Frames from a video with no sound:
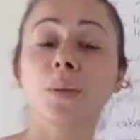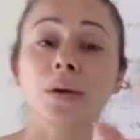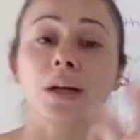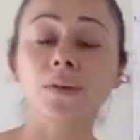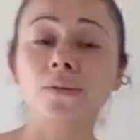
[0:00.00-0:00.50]
we're going
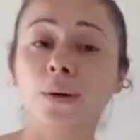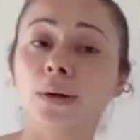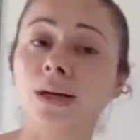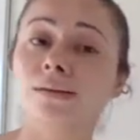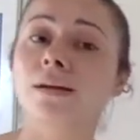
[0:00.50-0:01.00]
to
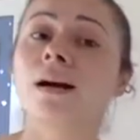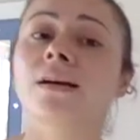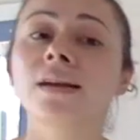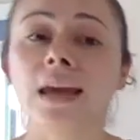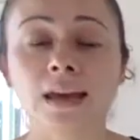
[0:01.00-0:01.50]
focus
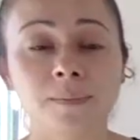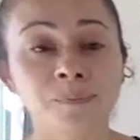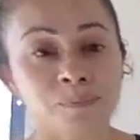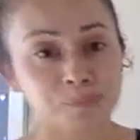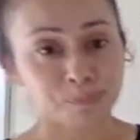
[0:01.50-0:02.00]
on
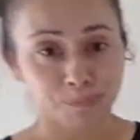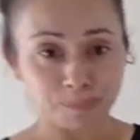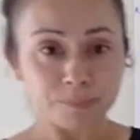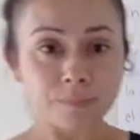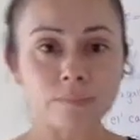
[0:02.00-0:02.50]

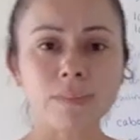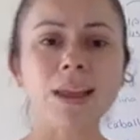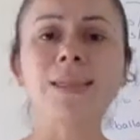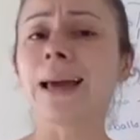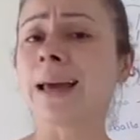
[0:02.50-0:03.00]

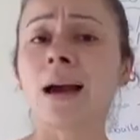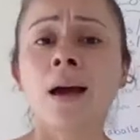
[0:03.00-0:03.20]
like